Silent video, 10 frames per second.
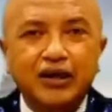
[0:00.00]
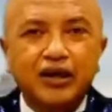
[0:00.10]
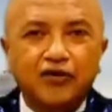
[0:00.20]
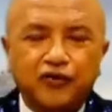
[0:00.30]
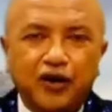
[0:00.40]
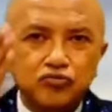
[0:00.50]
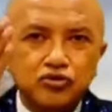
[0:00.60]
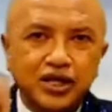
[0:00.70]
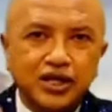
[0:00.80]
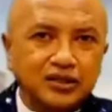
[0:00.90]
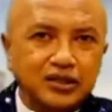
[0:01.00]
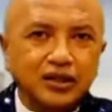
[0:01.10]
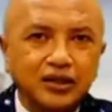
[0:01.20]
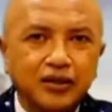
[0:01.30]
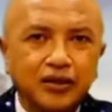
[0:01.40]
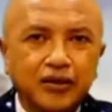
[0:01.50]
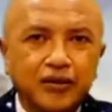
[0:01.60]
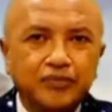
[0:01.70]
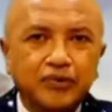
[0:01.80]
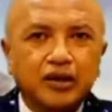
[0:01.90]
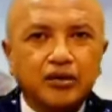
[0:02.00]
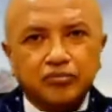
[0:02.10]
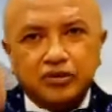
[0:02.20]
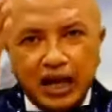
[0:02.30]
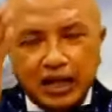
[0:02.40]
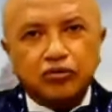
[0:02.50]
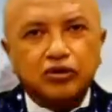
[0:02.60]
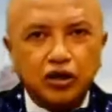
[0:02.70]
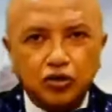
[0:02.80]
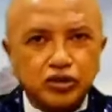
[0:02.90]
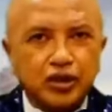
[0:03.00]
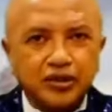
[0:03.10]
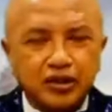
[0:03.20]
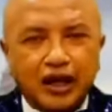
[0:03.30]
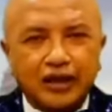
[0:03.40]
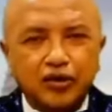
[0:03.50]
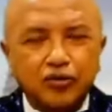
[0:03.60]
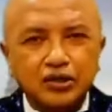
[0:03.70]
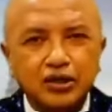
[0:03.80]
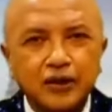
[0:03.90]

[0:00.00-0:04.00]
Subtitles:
This is salvation, and the time for the disaster of your earth has arrived.